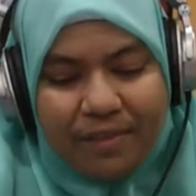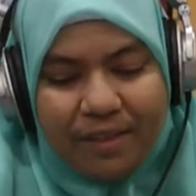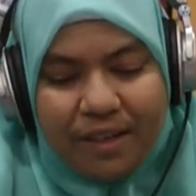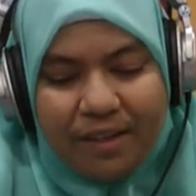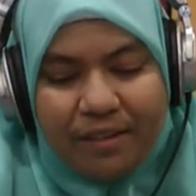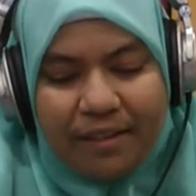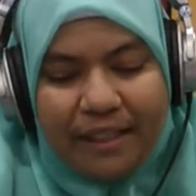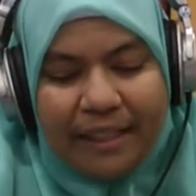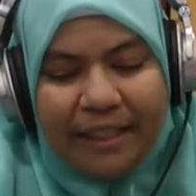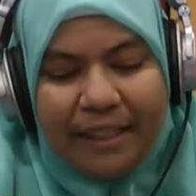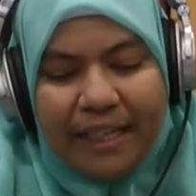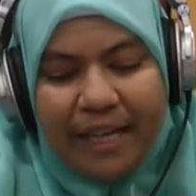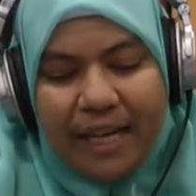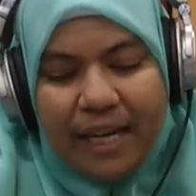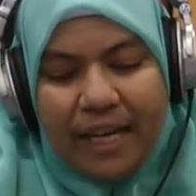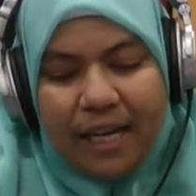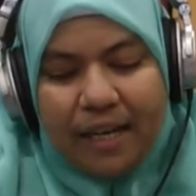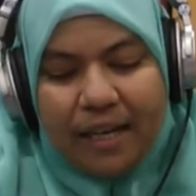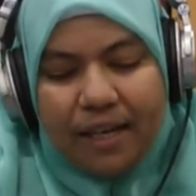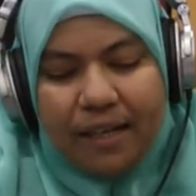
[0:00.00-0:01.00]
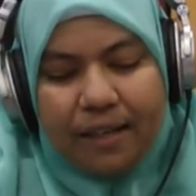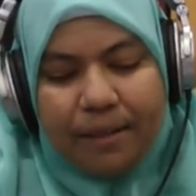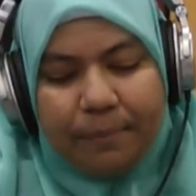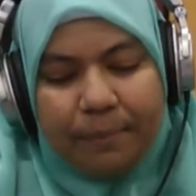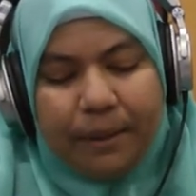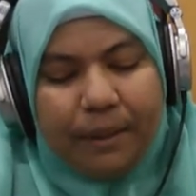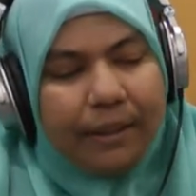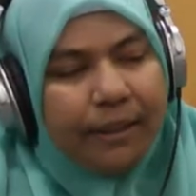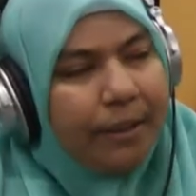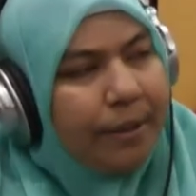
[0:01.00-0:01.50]
All right.
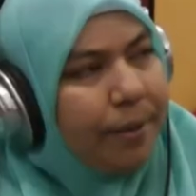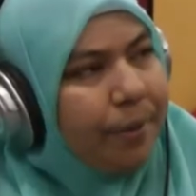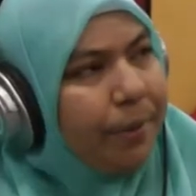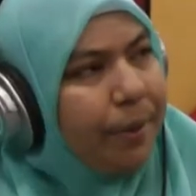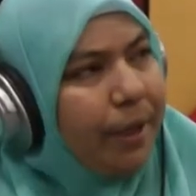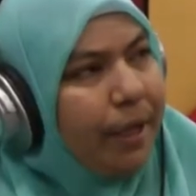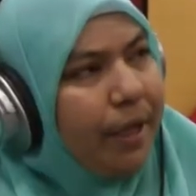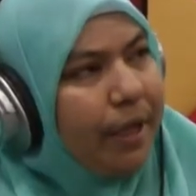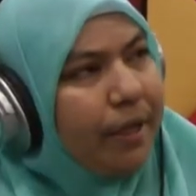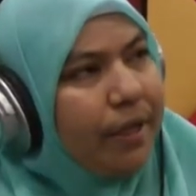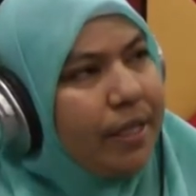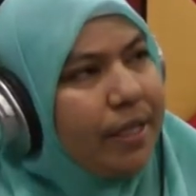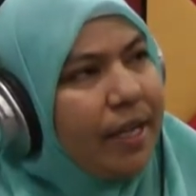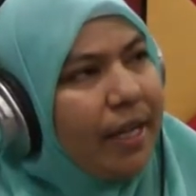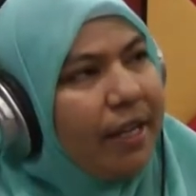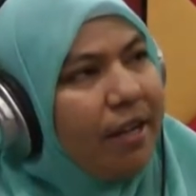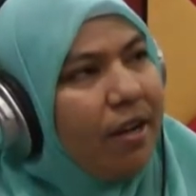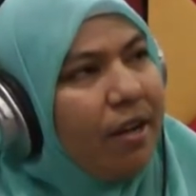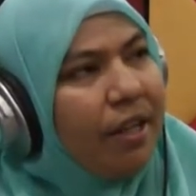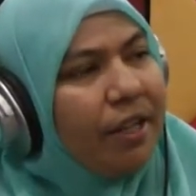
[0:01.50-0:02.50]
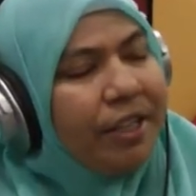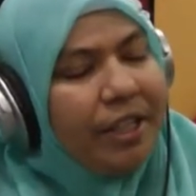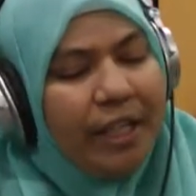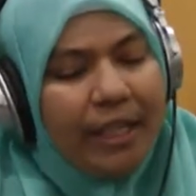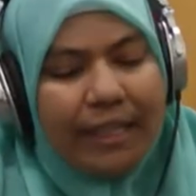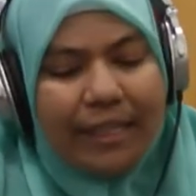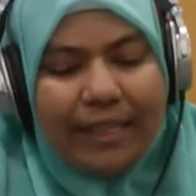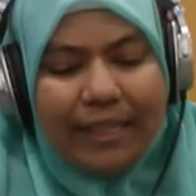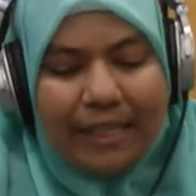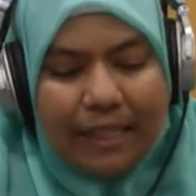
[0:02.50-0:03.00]
So
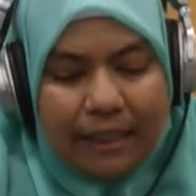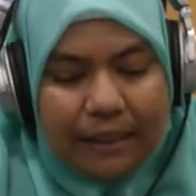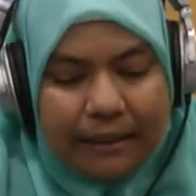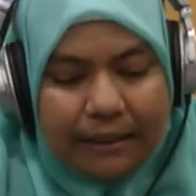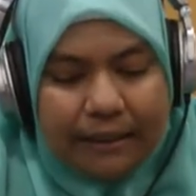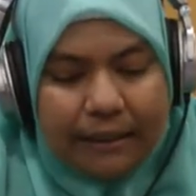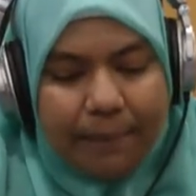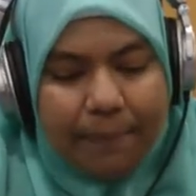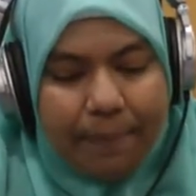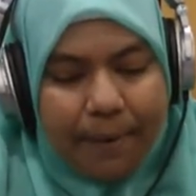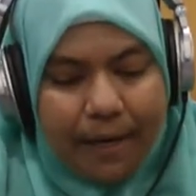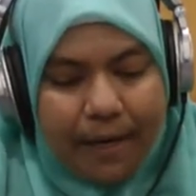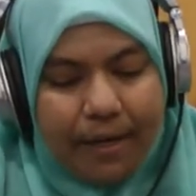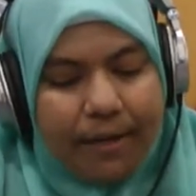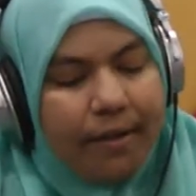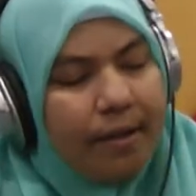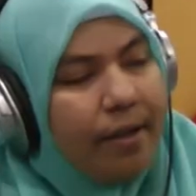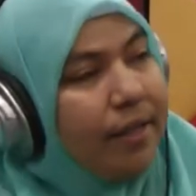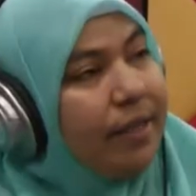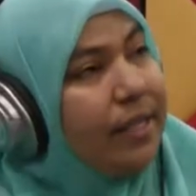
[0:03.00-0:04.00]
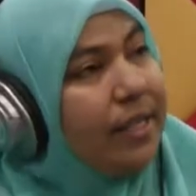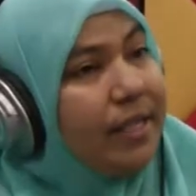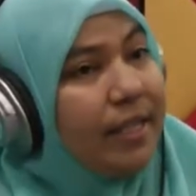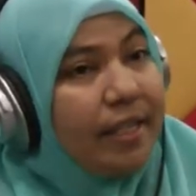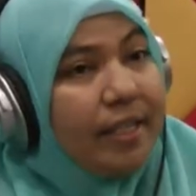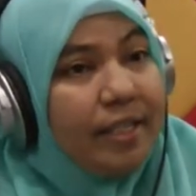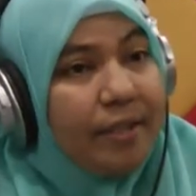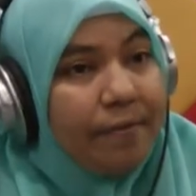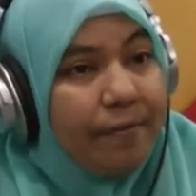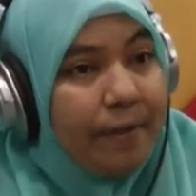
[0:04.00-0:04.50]
psychology does depend on the
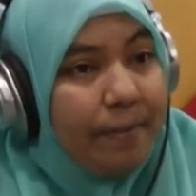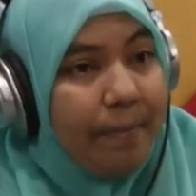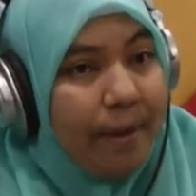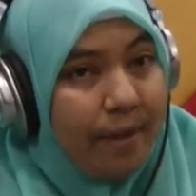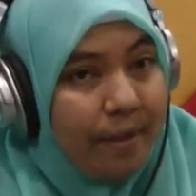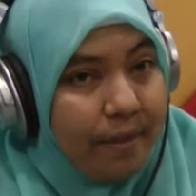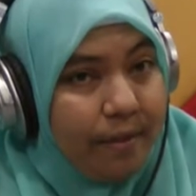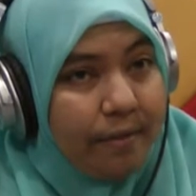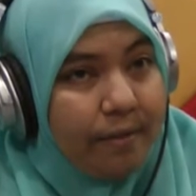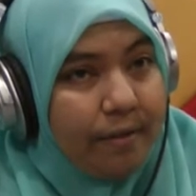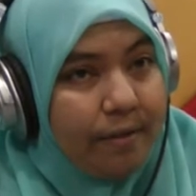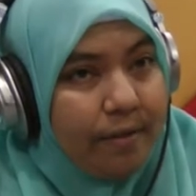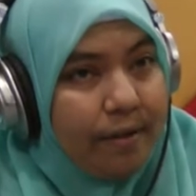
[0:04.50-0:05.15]
scientific method.